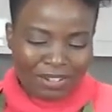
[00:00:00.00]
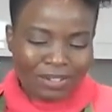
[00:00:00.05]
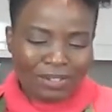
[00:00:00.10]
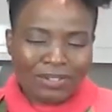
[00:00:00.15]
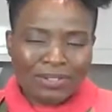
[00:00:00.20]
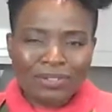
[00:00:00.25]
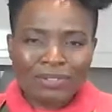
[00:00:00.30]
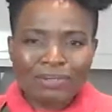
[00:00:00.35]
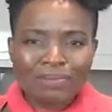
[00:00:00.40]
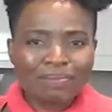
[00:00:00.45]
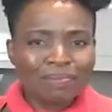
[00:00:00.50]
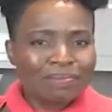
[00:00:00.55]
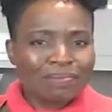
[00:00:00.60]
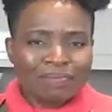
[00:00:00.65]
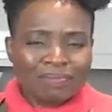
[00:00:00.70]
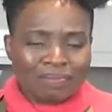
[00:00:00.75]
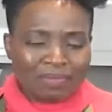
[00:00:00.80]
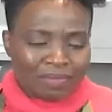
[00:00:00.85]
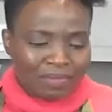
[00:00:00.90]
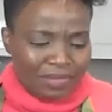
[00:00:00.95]
Oh,
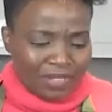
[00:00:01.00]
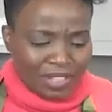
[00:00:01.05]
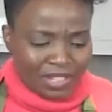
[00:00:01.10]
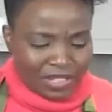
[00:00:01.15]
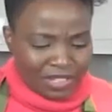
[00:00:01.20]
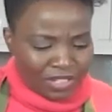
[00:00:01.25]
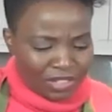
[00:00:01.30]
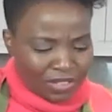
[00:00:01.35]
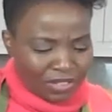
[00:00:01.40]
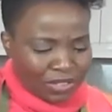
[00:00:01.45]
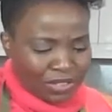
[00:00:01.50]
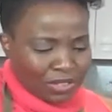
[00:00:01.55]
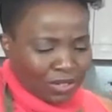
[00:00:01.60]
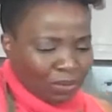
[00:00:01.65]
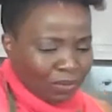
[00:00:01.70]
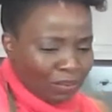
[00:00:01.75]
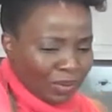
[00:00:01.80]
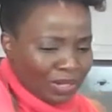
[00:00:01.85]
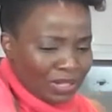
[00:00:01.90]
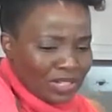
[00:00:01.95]
it's just so
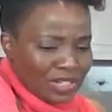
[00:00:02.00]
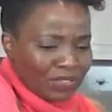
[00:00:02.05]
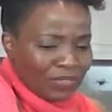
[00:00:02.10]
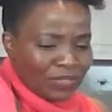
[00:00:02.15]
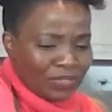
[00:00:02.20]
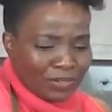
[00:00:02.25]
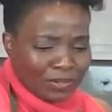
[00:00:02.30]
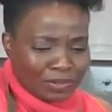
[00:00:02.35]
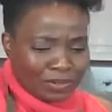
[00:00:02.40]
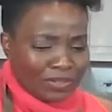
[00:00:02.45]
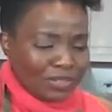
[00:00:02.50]
wonderful.